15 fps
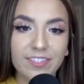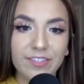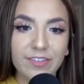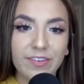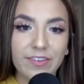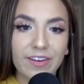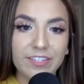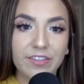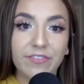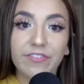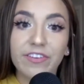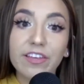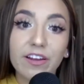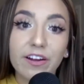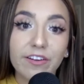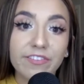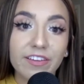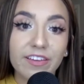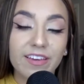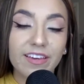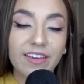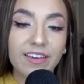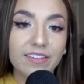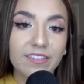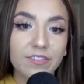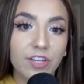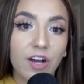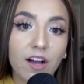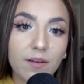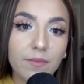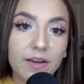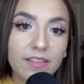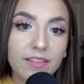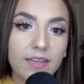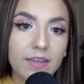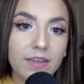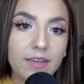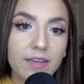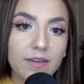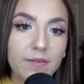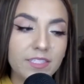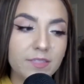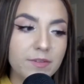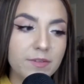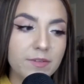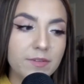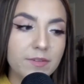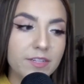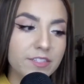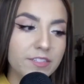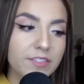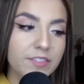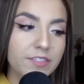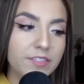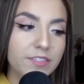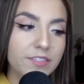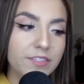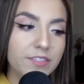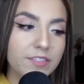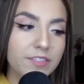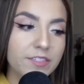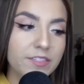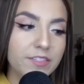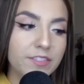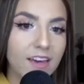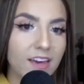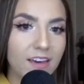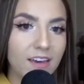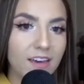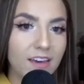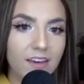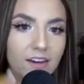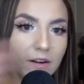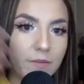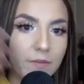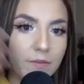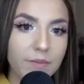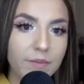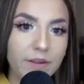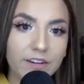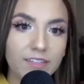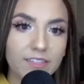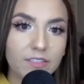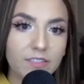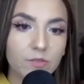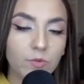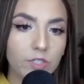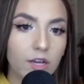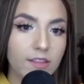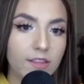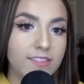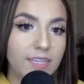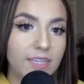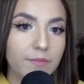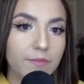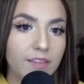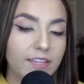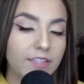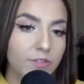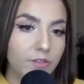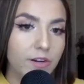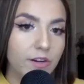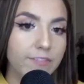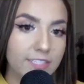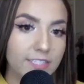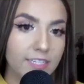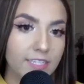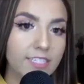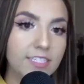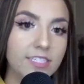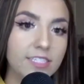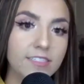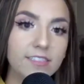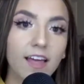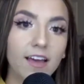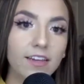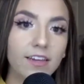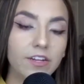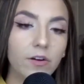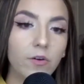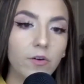actually feel our feelings or talk about them, especially because like our parents were taught the same thing, so they're obviously going to teach us that, or like